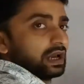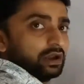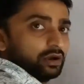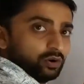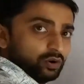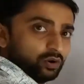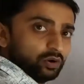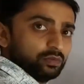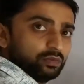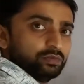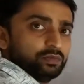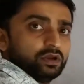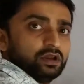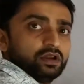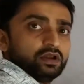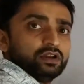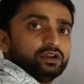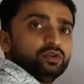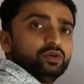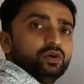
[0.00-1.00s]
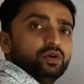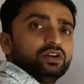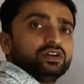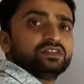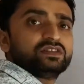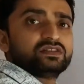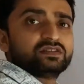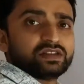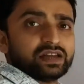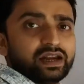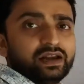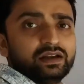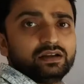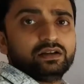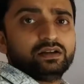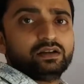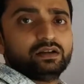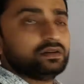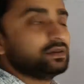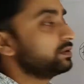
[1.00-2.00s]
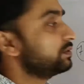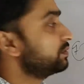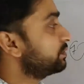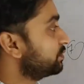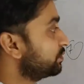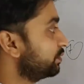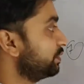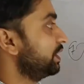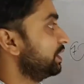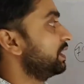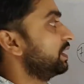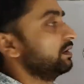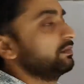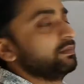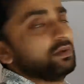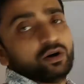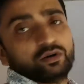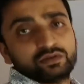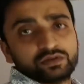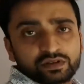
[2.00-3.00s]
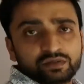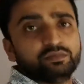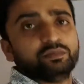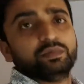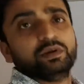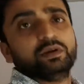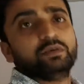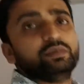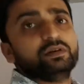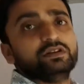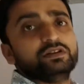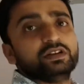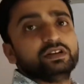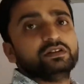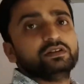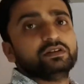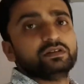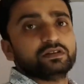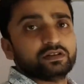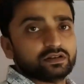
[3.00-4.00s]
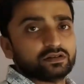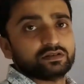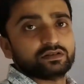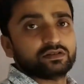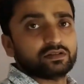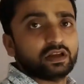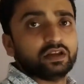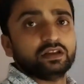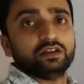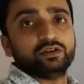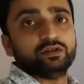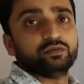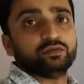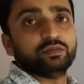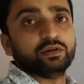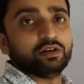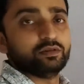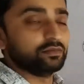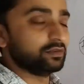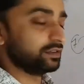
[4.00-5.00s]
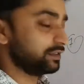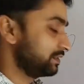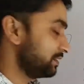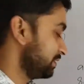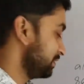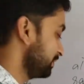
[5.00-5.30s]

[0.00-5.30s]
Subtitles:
I hope you understand today about simple present tense. Thank you very much.